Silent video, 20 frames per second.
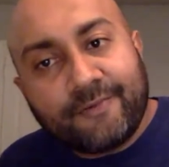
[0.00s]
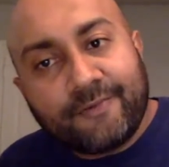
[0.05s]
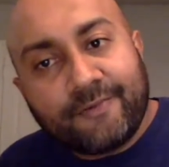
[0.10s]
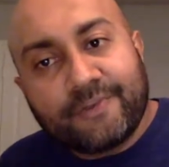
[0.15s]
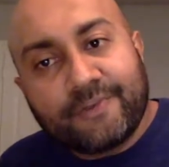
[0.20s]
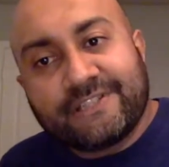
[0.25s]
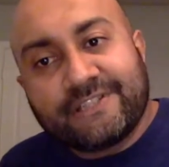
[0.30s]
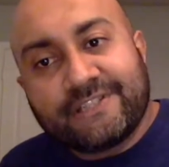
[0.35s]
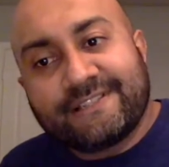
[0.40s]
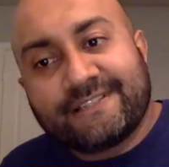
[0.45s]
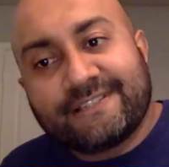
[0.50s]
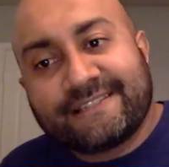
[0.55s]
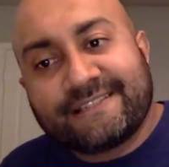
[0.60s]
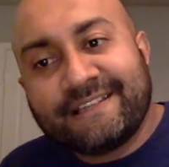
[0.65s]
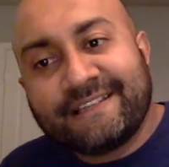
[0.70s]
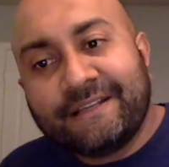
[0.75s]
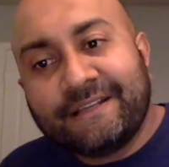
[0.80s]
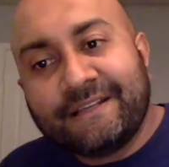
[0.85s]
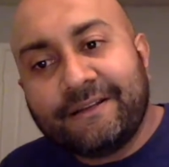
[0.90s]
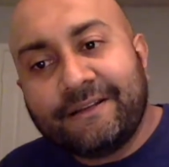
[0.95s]
which
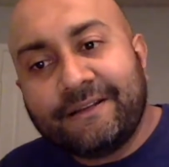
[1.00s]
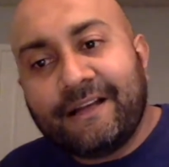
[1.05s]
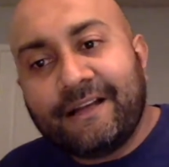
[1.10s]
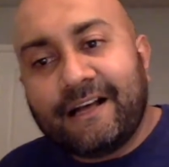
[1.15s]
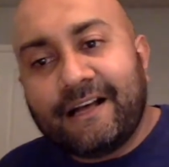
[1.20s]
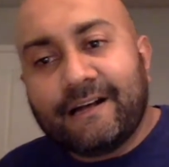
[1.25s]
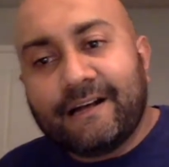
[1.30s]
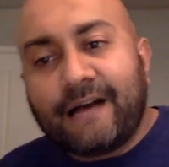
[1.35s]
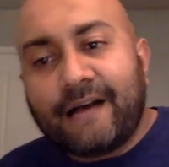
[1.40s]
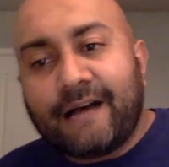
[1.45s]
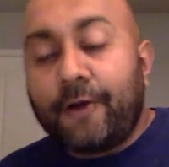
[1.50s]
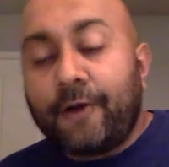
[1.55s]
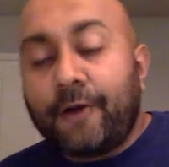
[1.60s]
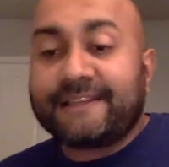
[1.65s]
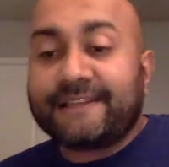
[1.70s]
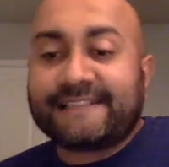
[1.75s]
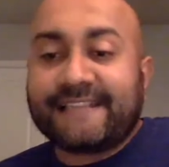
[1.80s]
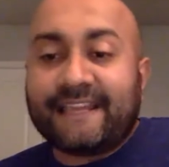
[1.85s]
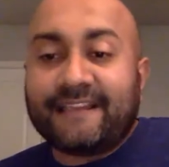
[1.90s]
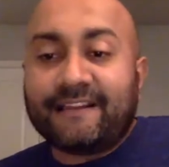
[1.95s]
is I
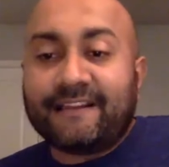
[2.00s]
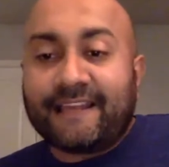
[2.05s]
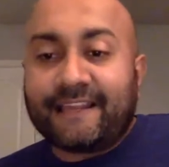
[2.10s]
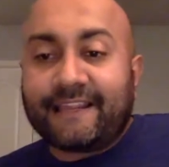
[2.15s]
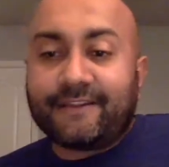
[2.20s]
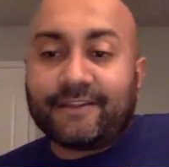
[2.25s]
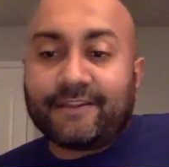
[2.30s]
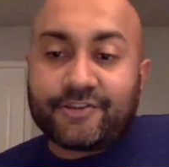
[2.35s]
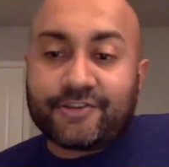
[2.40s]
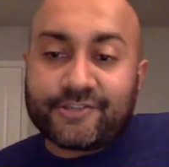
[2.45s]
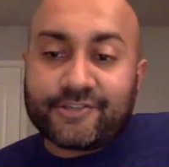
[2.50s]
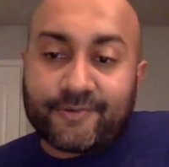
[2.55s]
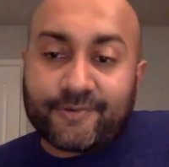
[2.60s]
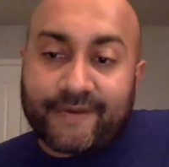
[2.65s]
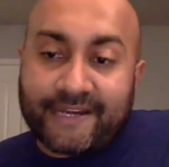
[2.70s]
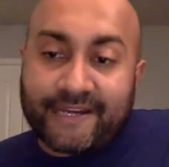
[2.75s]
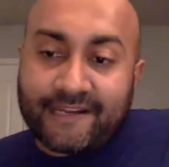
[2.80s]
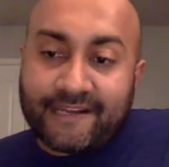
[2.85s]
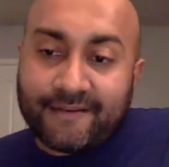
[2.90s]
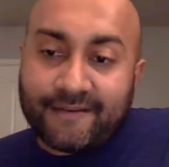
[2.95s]
always say like you should
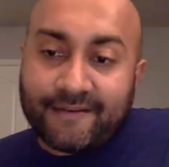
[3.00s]
read it,